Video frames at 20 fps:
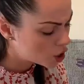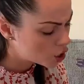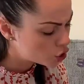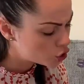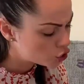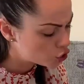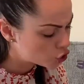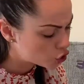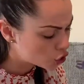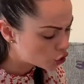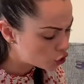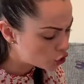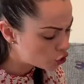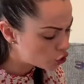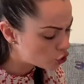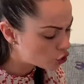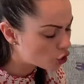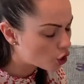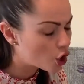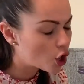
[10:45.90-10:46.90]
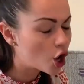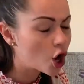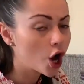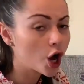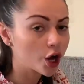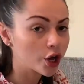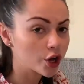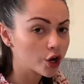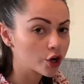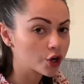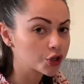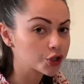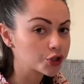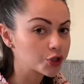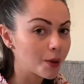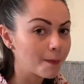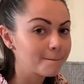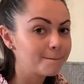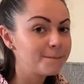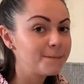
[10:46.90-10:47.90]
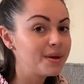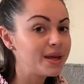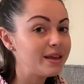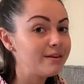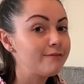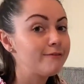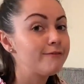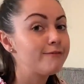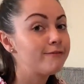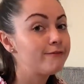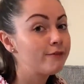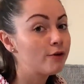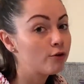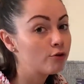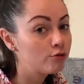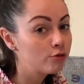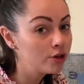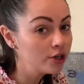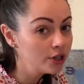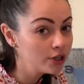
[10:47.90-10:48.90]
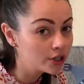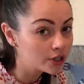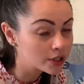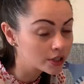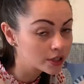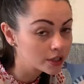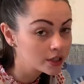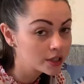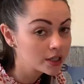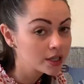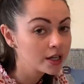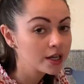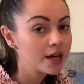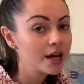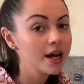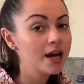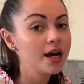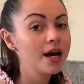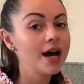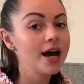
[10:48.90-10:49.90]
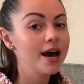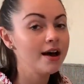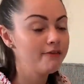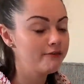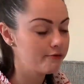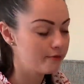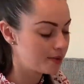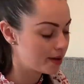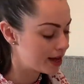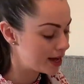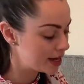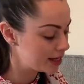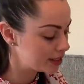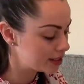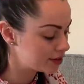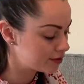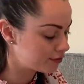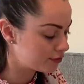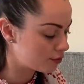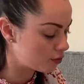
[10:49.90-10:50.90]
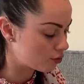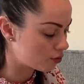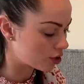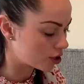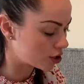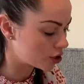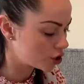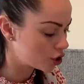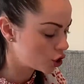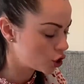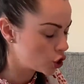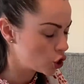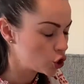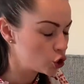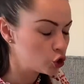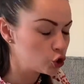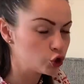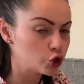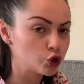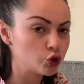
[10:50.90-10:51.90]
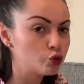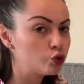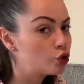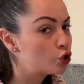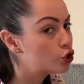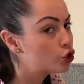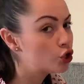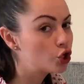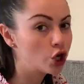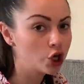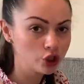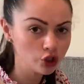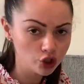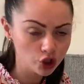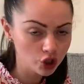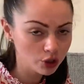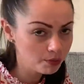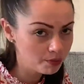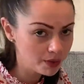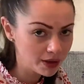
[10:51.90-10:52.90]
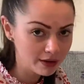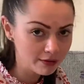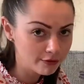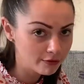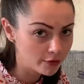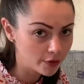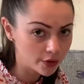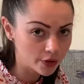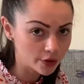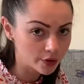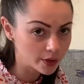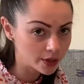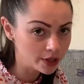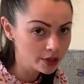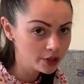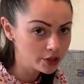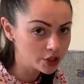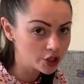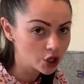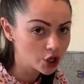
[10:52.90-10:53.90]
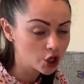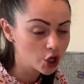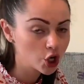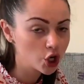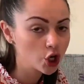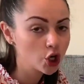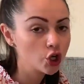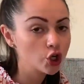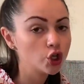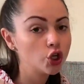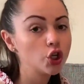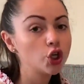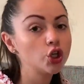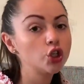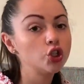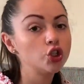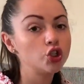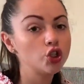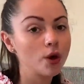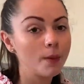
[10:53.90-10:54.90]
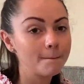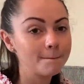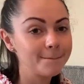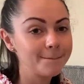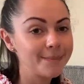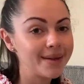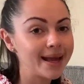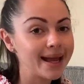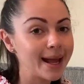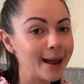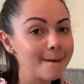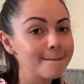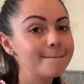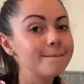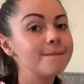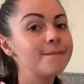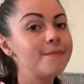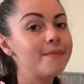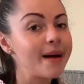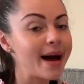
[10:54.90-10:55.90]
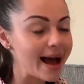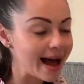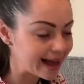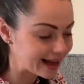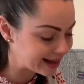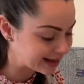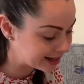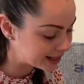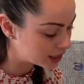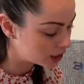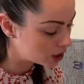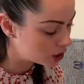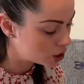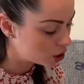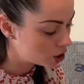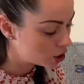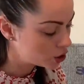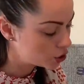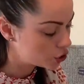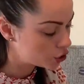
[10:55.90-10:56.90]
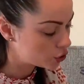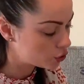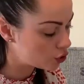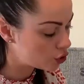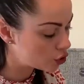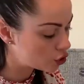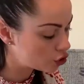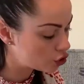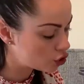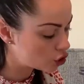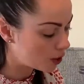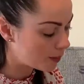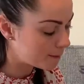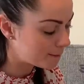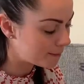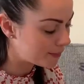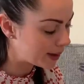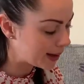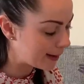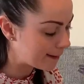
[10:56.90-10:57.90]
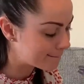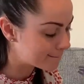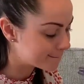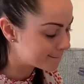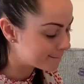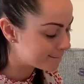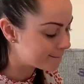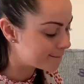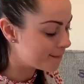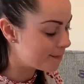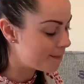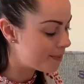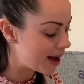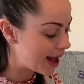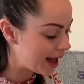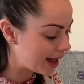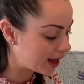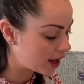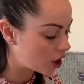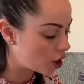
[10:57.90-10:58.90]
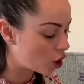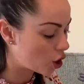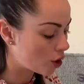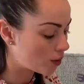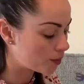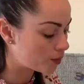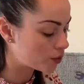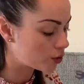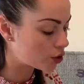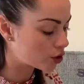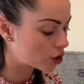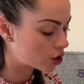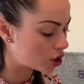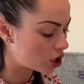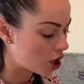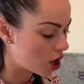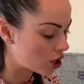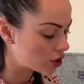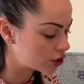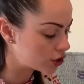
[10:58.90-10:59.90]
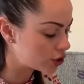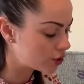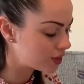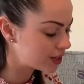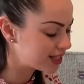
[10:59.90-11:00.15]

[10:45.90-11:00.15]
2 hours before 4:30. So you're not jumping forward, you're jumping back. So you're jumping back up your clock. So it's